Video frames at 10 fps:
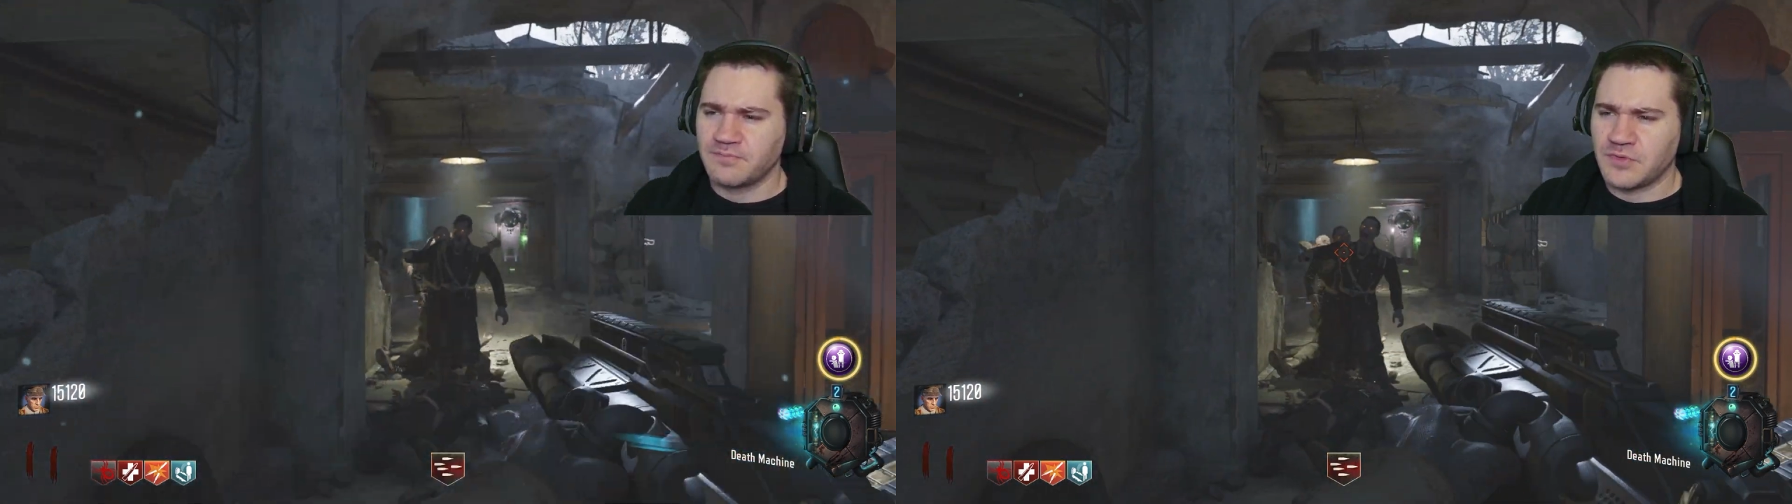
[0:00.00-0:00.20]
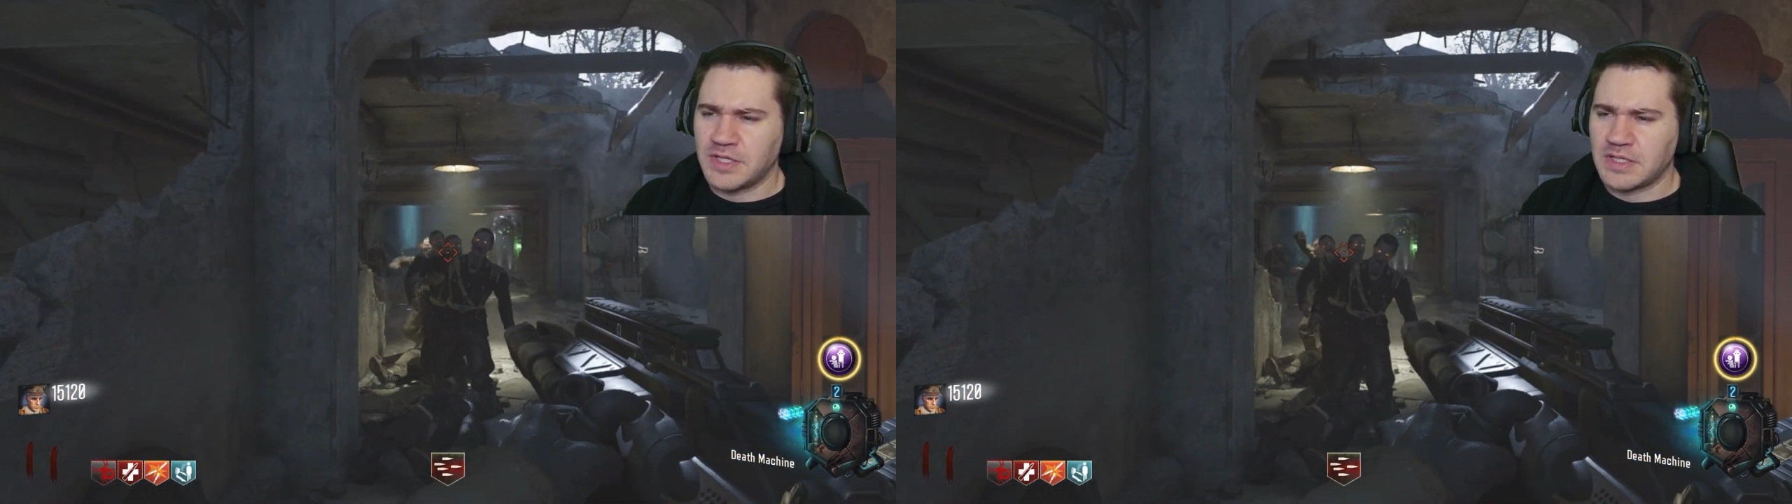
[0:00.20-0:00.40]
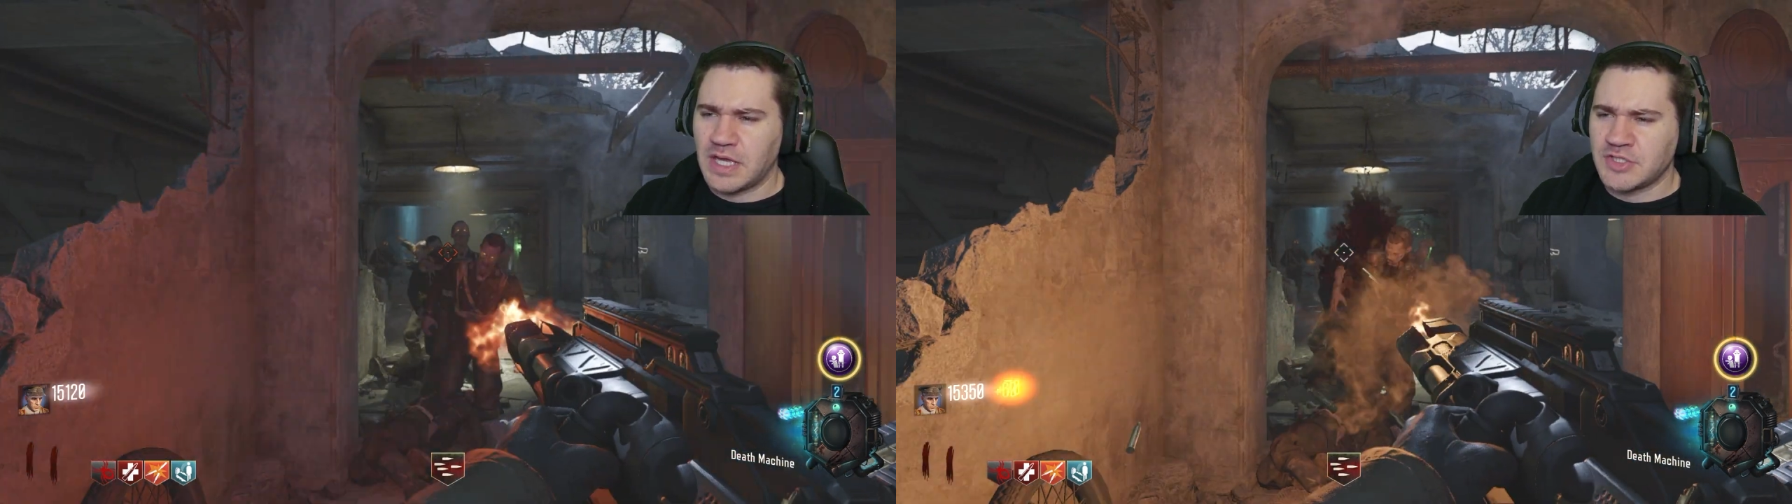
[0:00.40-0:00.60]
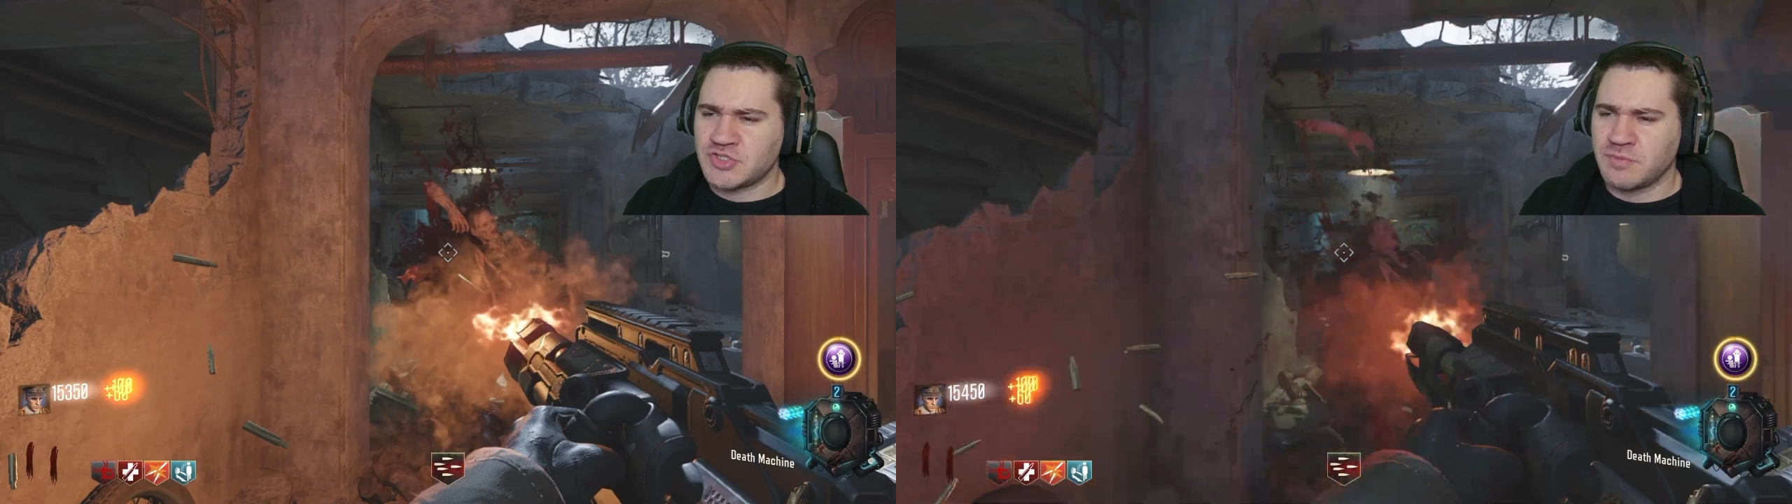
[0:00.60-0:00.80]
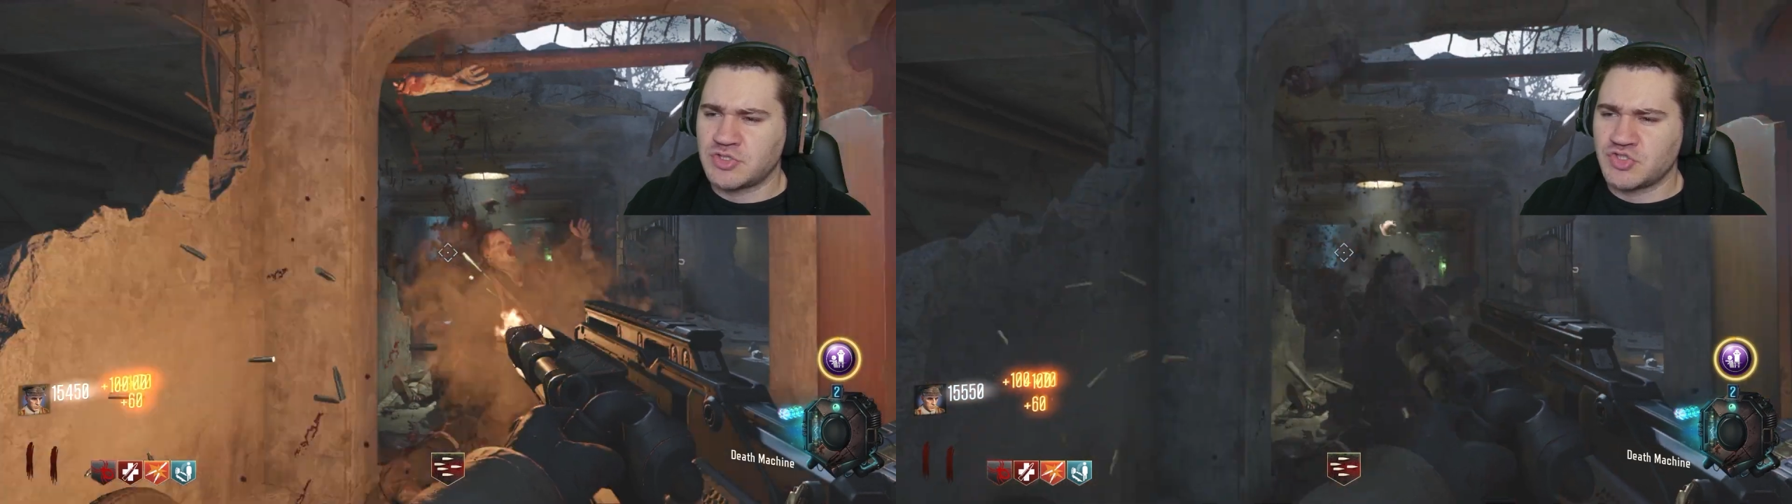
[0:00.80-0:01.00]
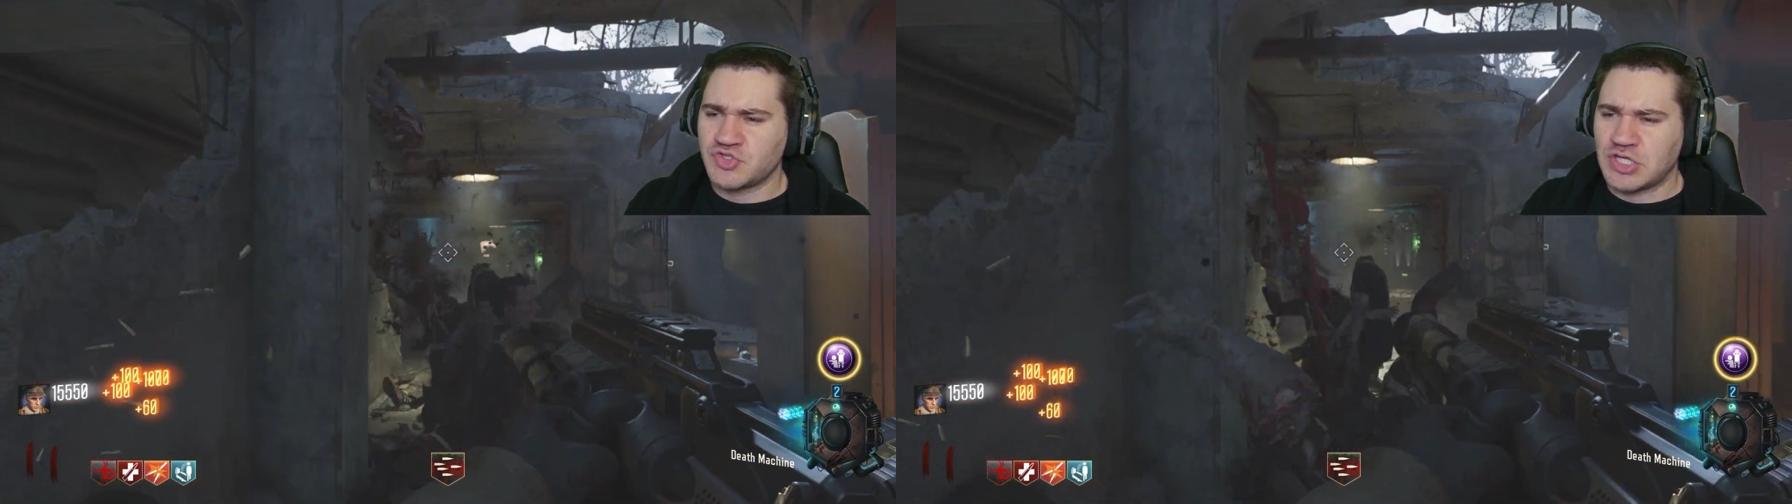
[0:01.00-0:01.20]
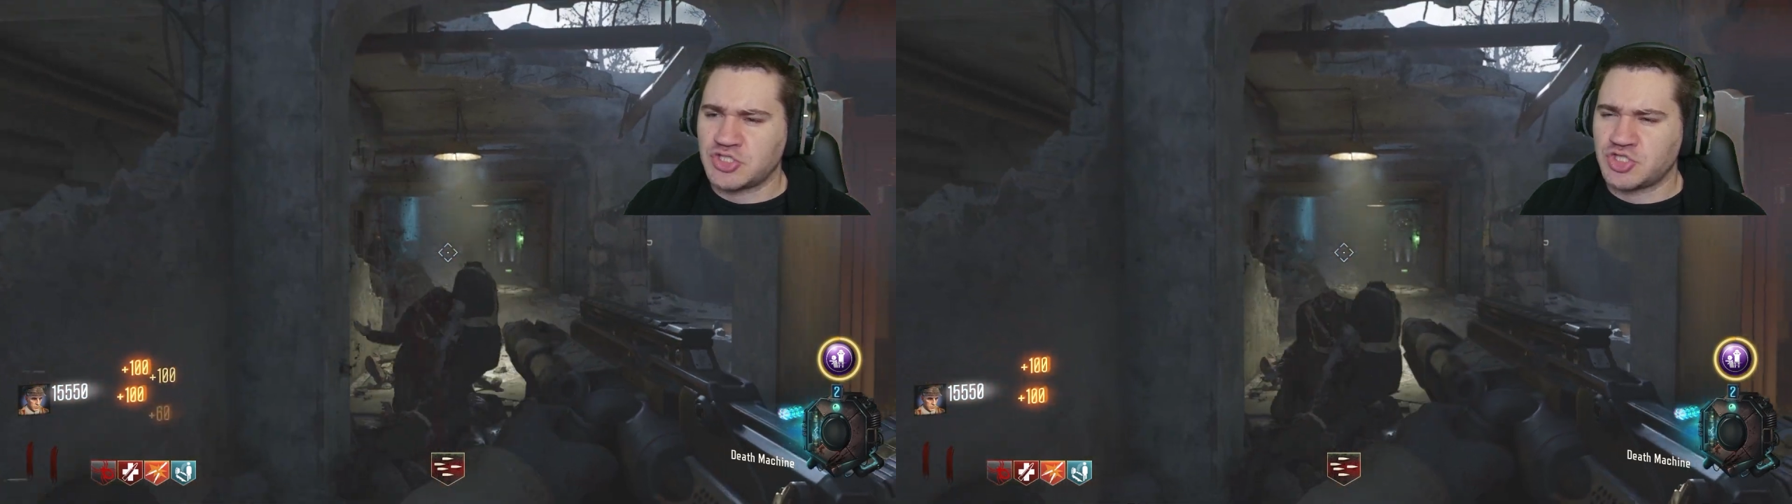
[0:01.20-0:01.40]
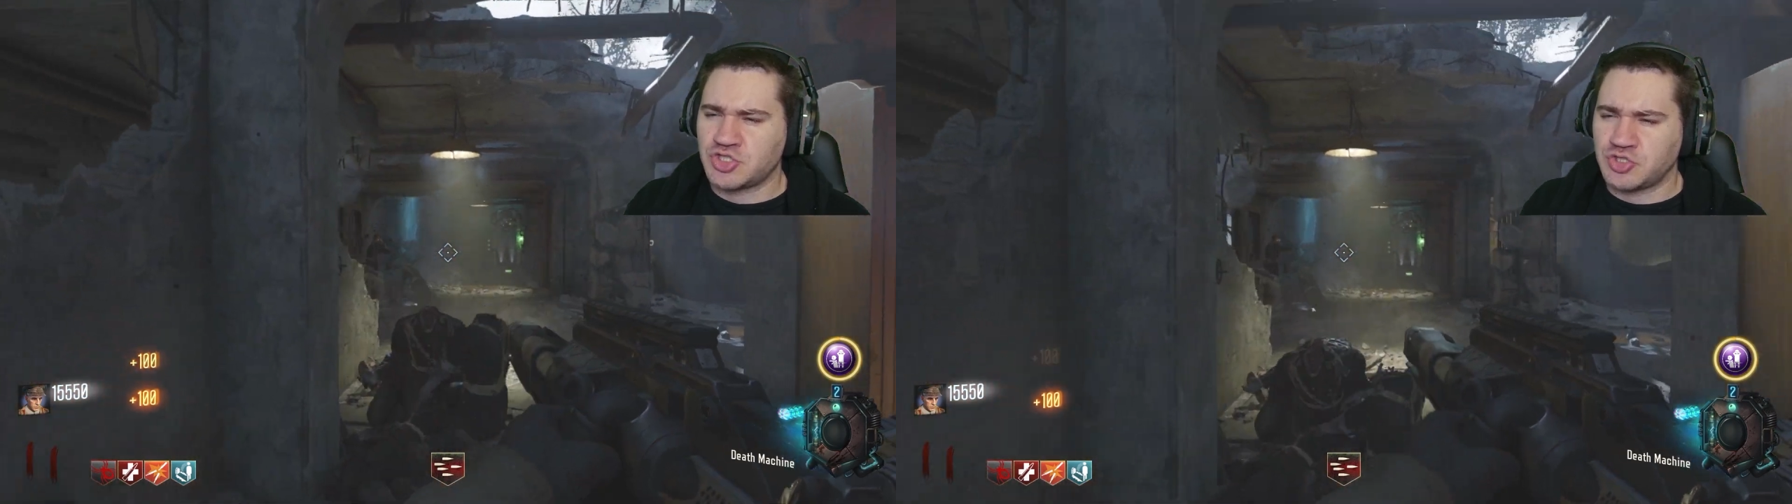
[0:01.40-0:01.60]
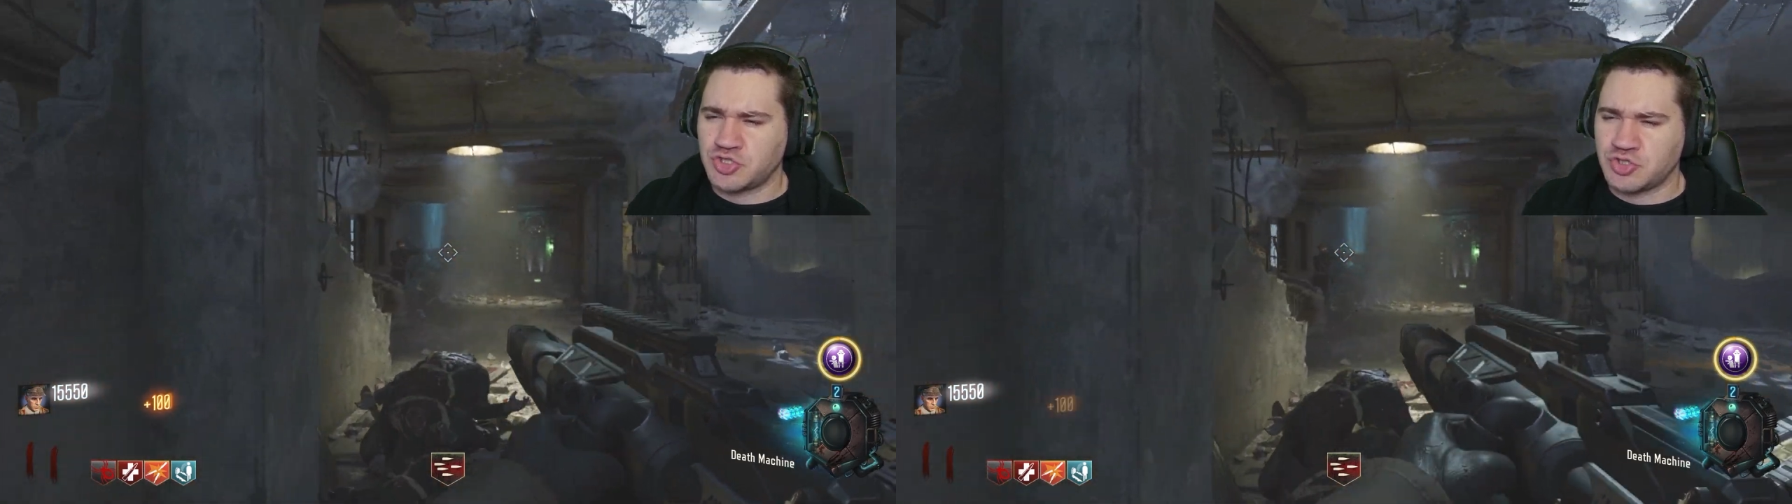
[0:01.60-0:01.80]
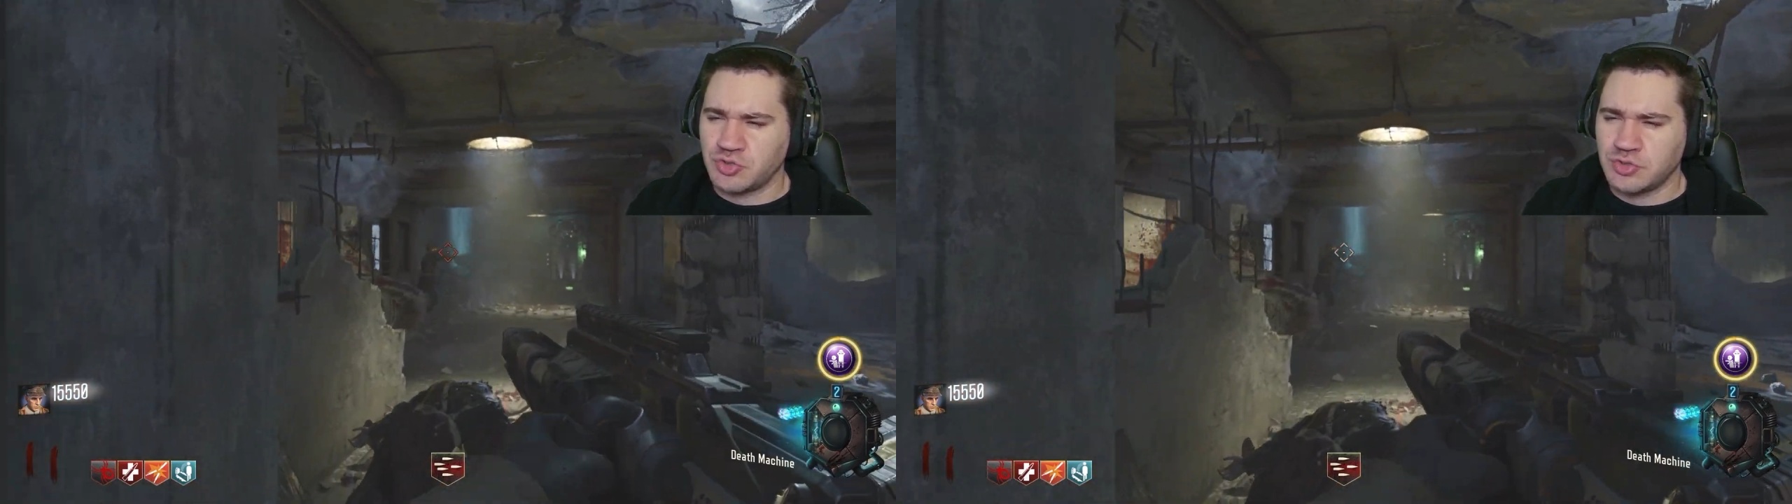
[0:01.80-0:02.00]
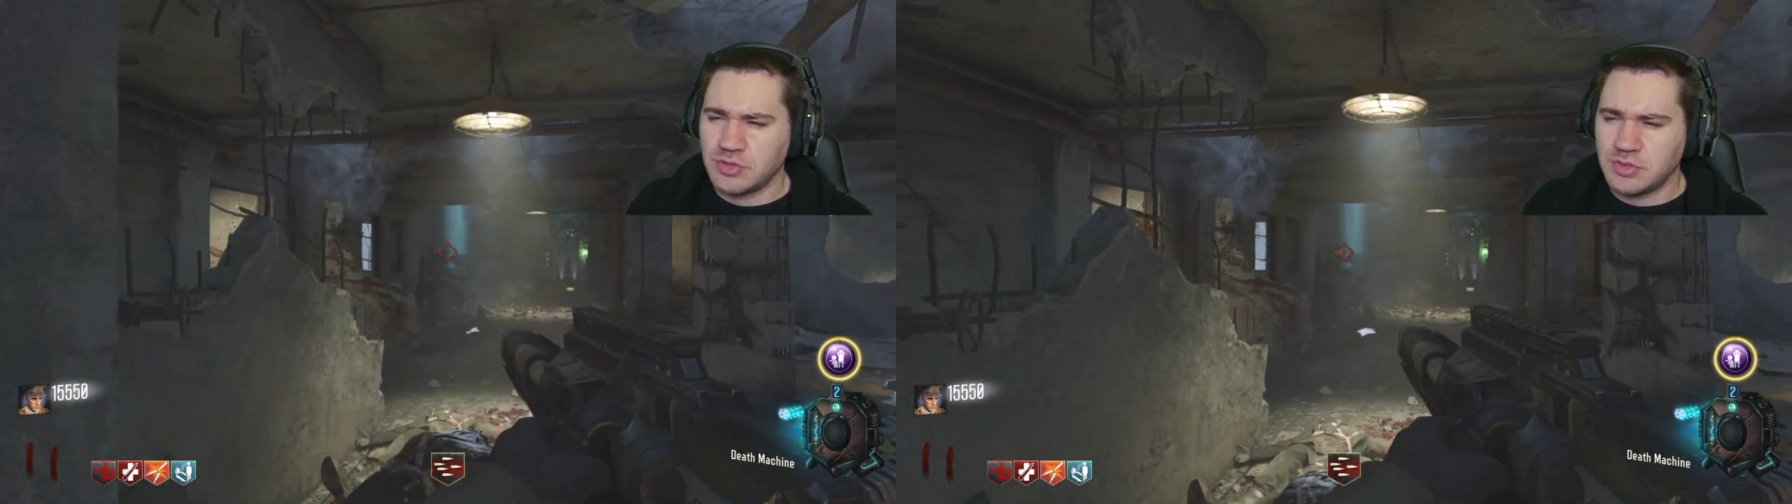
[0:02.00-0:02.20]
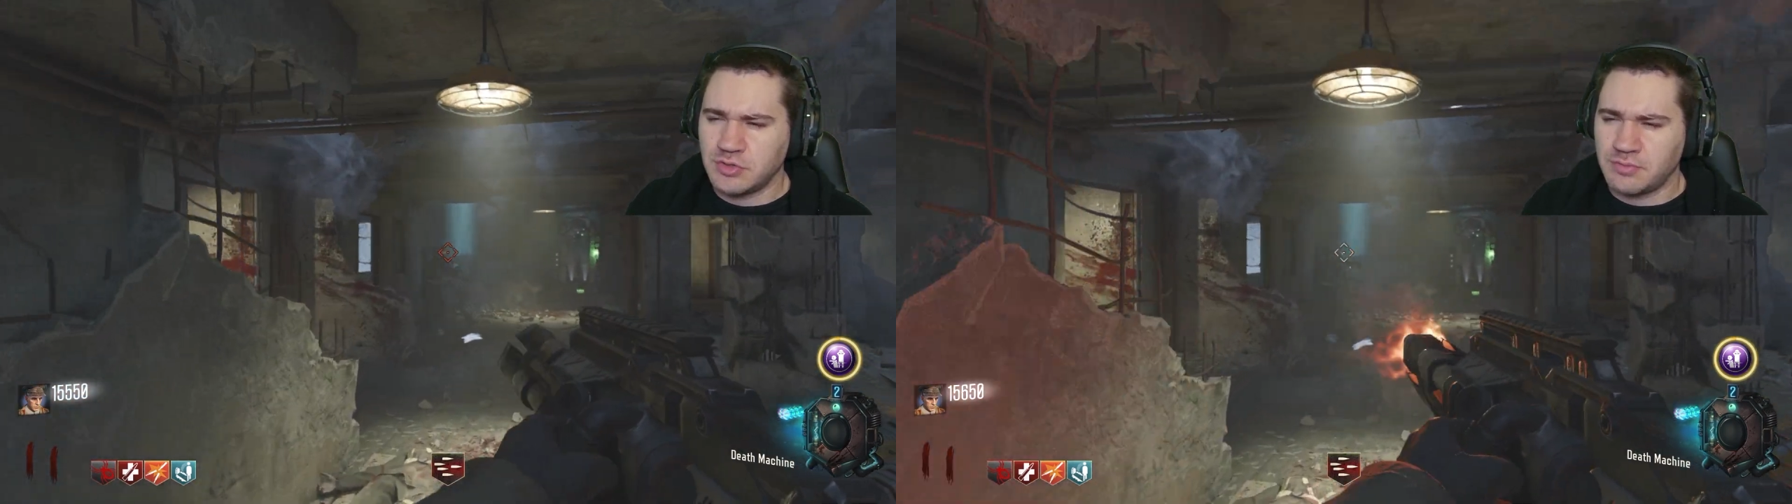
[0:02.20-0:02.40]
Like, as much as I should,